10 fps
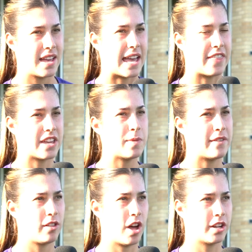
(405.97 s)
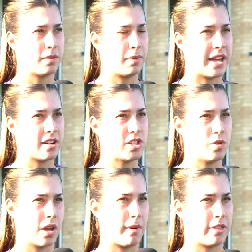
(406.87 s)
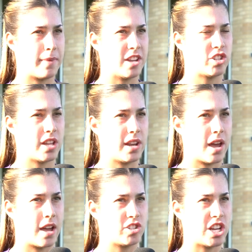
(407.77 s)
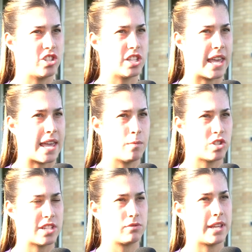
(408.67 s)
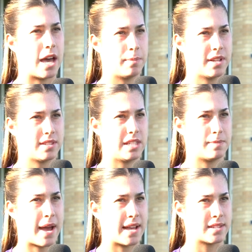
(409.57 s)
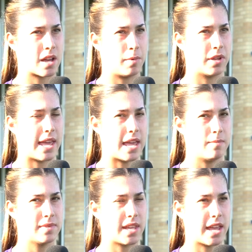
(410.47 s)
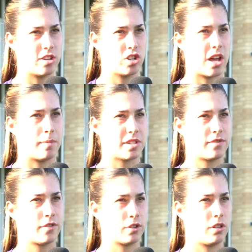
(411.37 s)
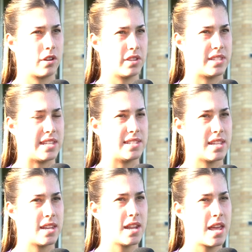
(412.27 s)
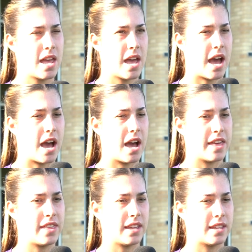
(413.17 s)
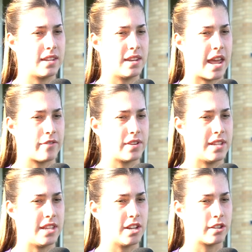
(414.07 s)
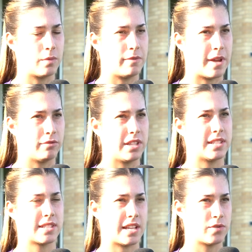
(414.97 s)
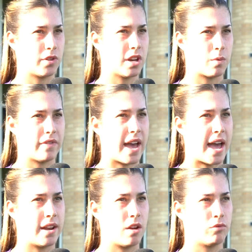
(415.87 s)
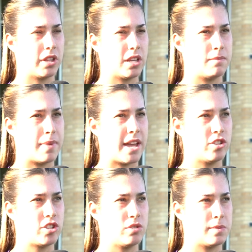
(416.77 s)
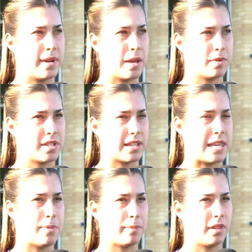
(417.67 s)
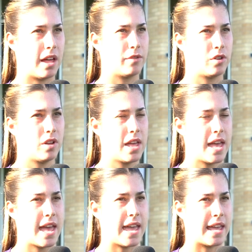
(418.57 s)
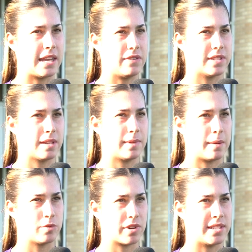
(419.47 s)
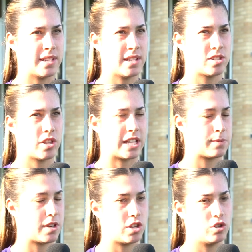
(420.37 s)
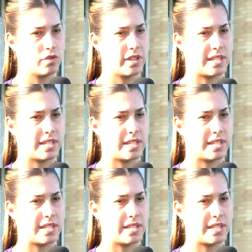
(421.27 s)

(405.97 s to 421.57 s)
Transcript: Yeah, I think we have a lot of good players who can come off the bench and change the game, which has really helped us these past couple of games and should help us further along in the season. I think in every year that we've been really successful here, we've had a really good bench who's been able to keep up the level and even sometimes raise it, so that's been huge for the